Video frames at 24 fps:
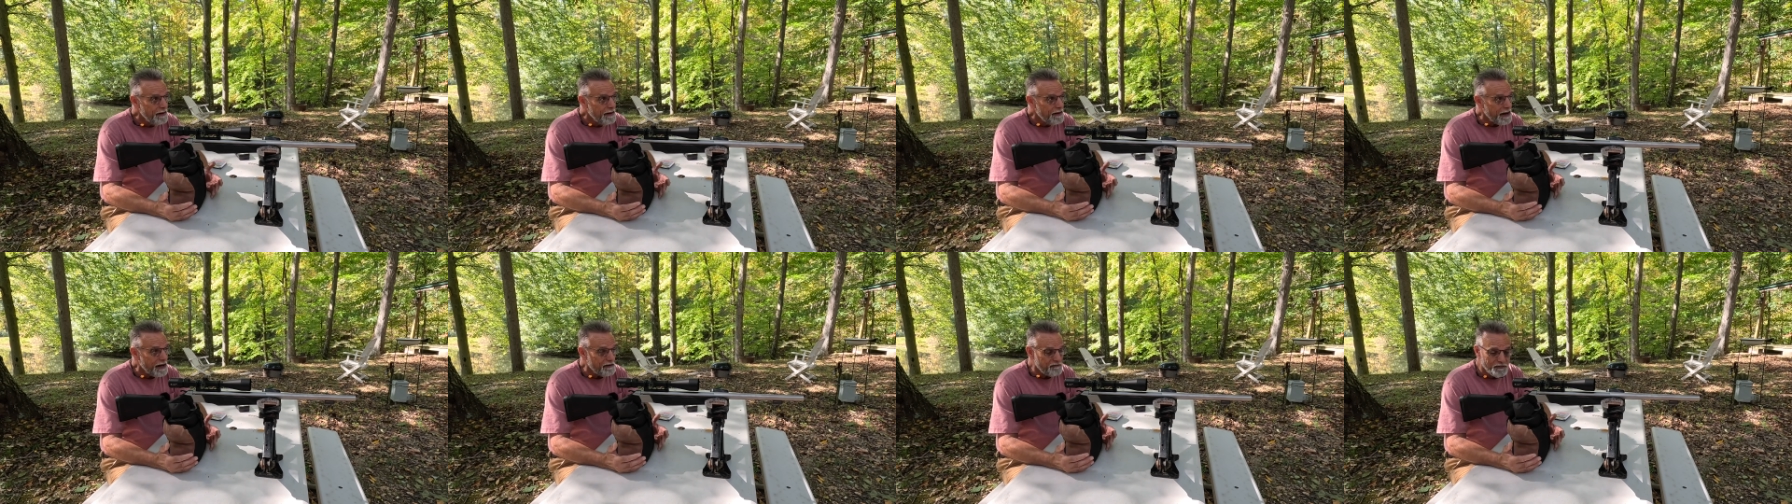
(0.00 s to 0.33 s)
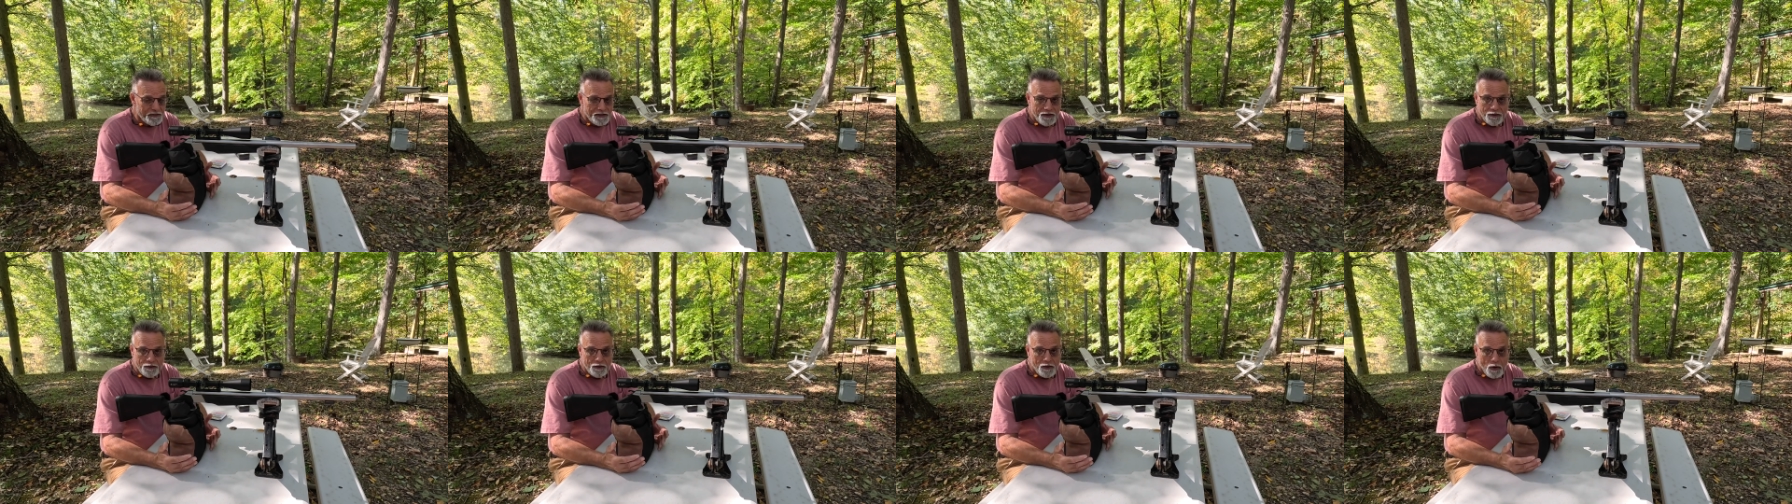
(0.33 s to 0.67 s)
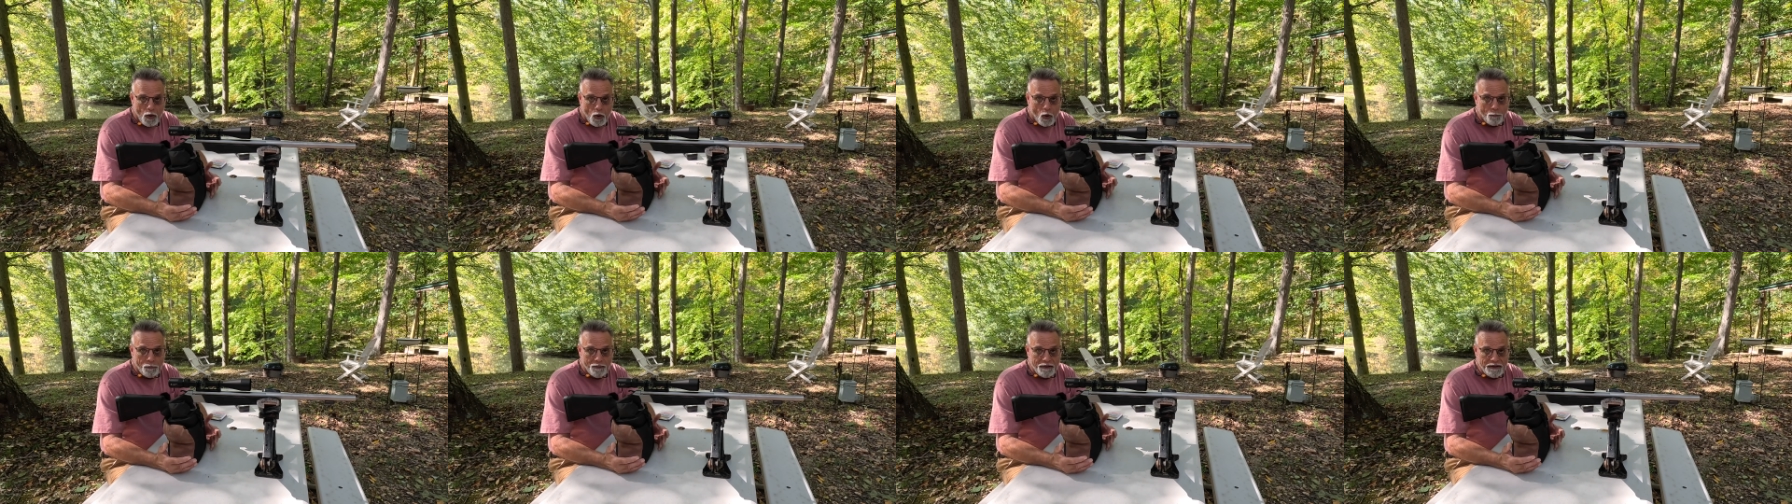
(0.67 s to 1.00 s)
I figure
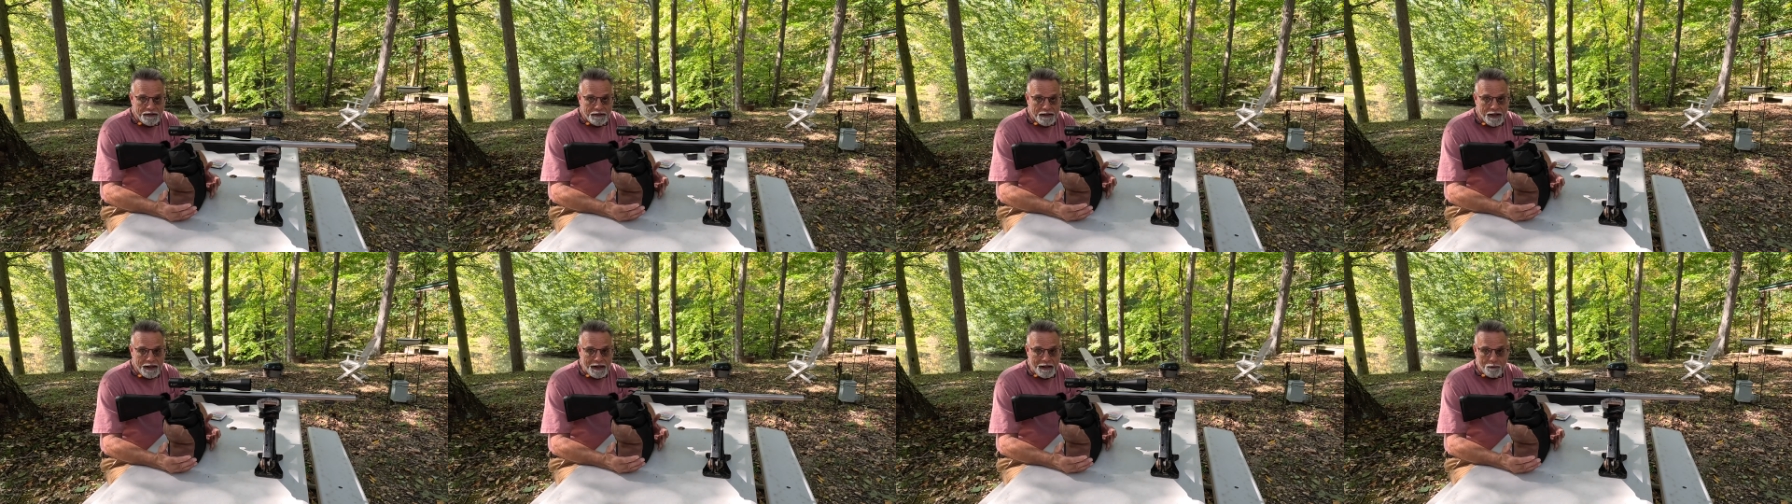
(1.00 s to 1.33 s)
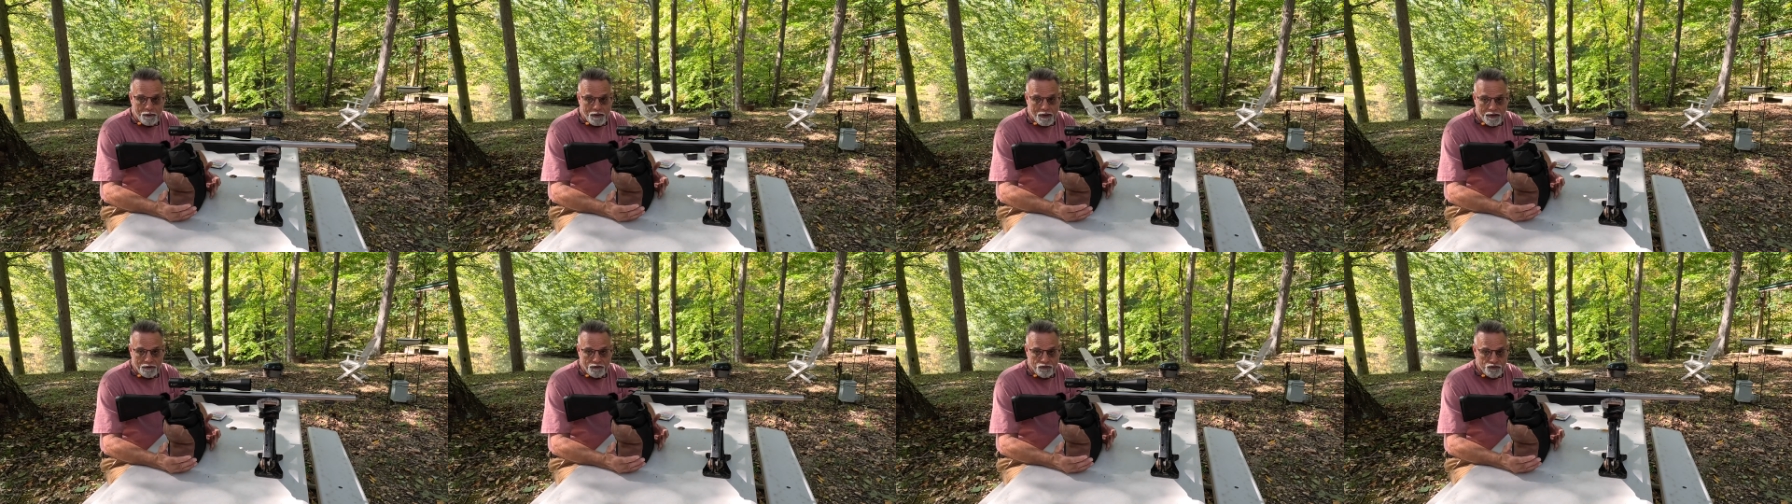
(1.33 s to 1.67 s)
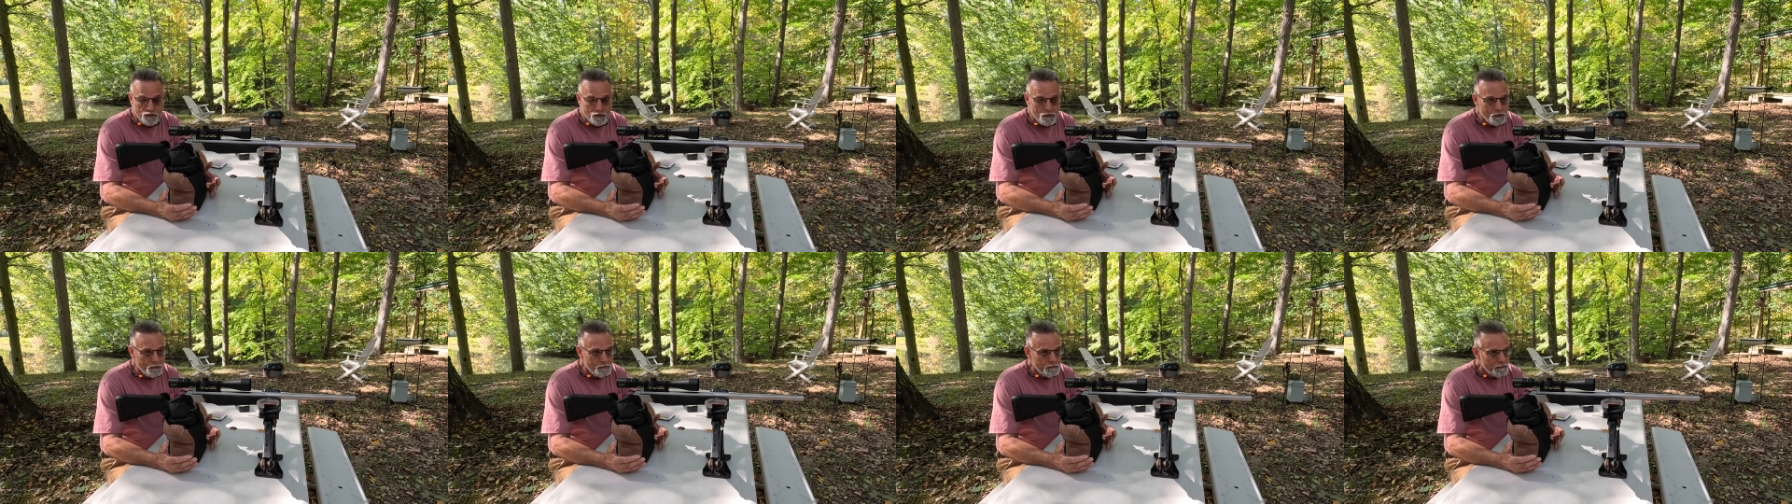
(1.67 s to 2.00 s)
opening day when I
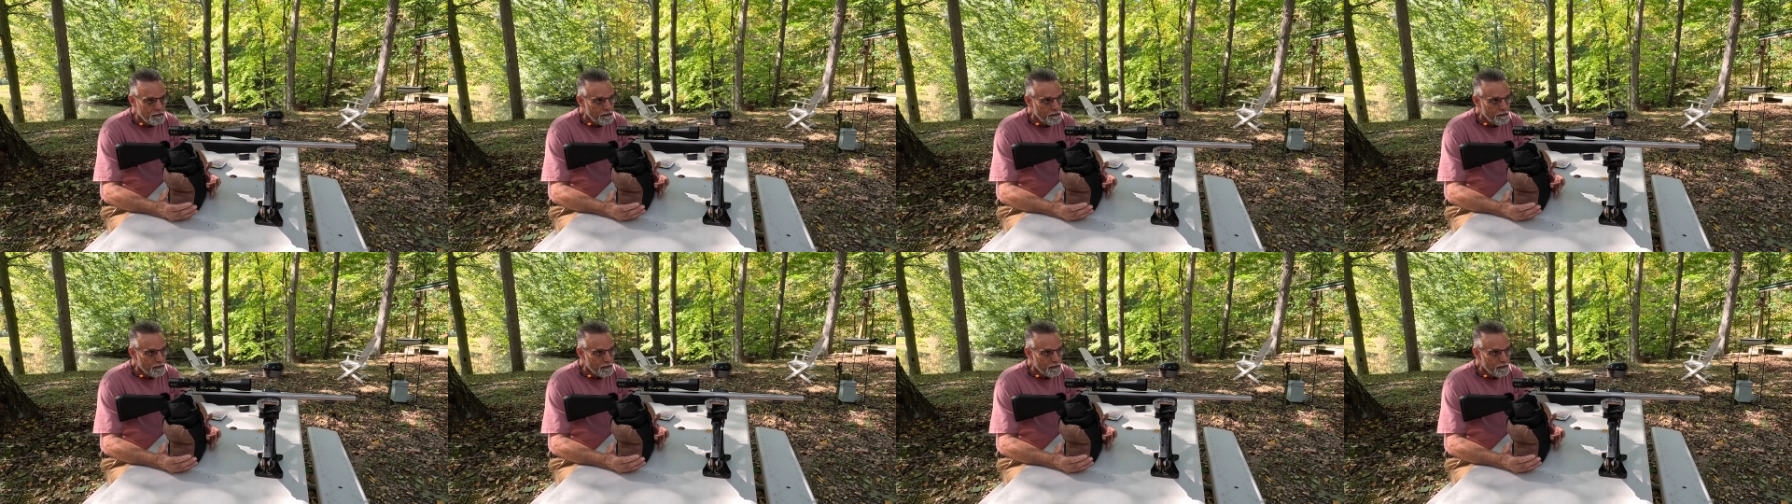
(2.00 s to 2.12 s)
shoot,